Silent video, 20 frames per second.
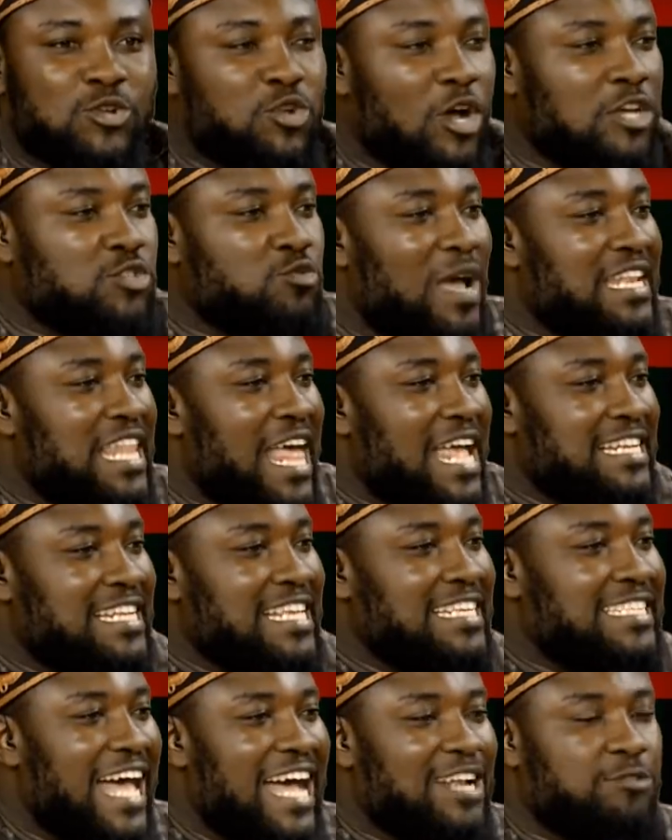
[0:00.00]
those who learn
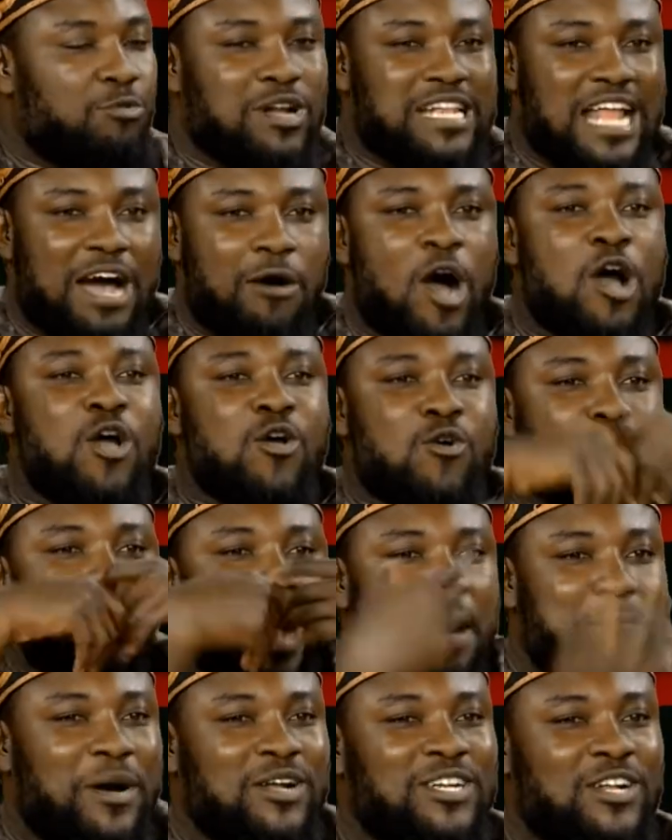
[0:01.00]
this hard work, that one, go
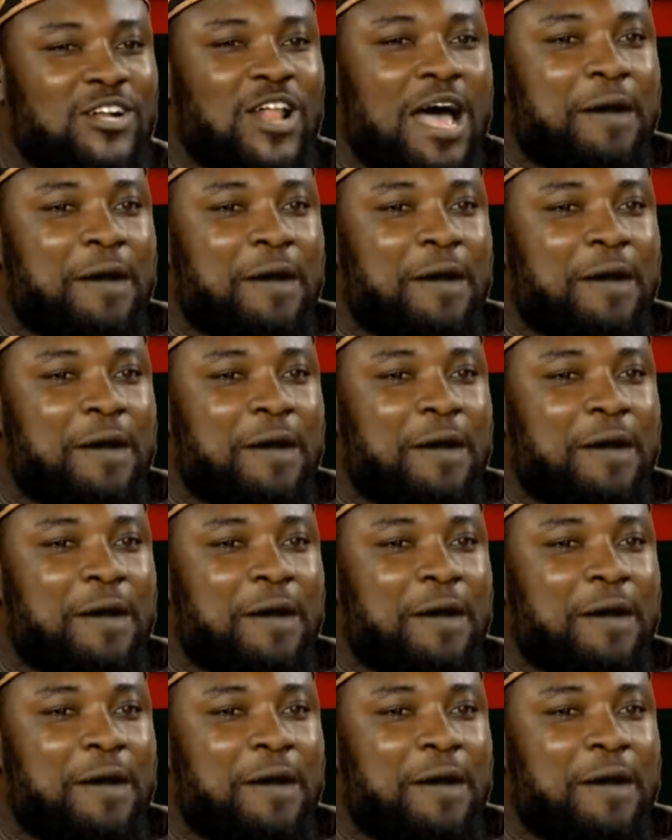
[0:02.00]
abandon them.